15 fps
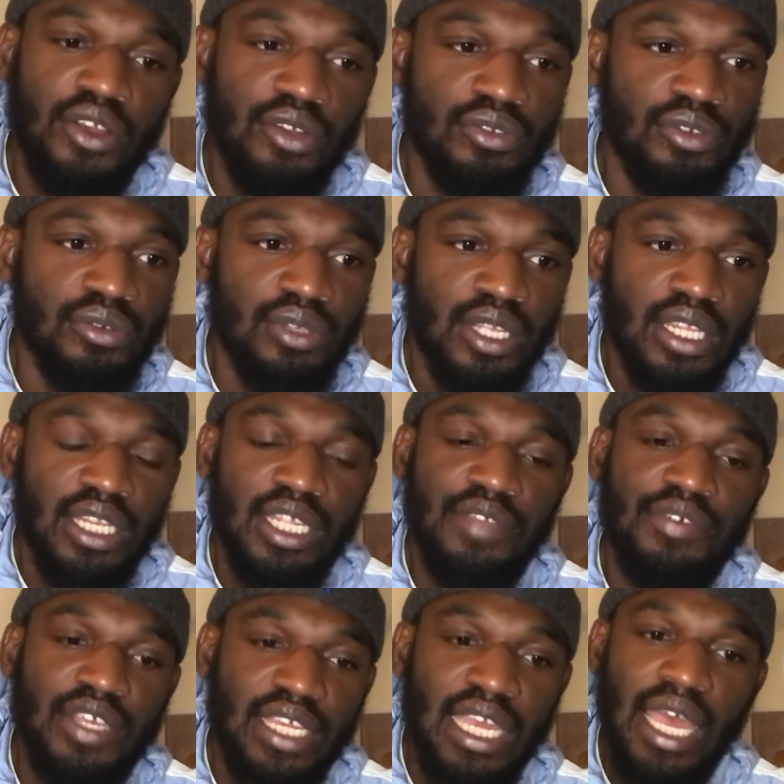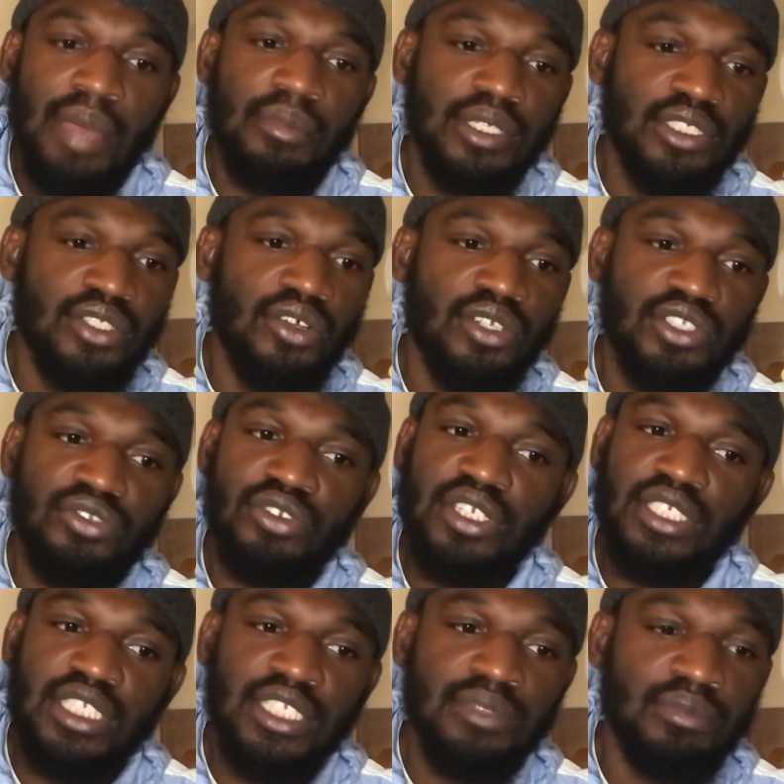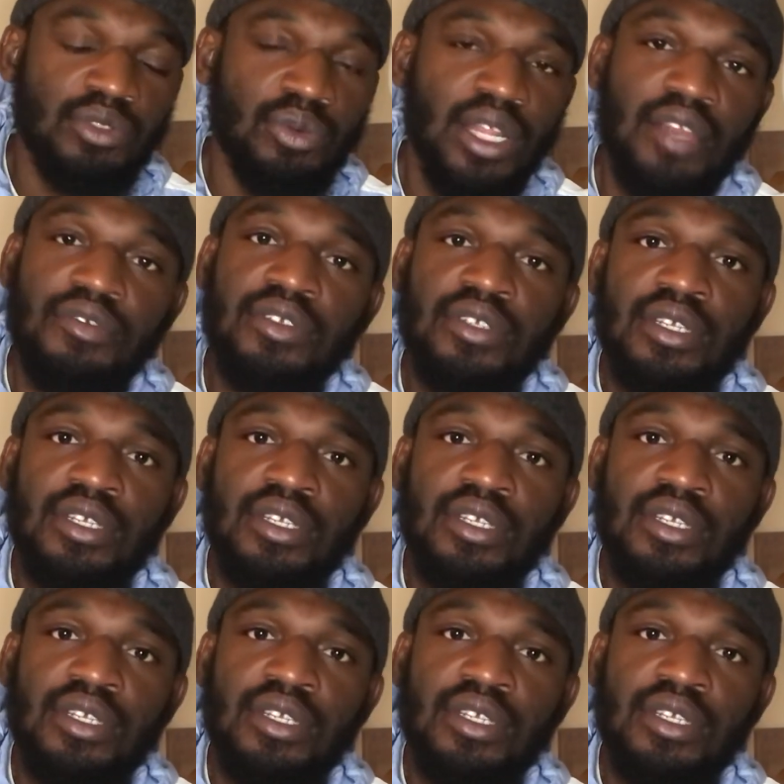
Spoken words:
You know, leave your comments, thoughts, criticisms, whatever.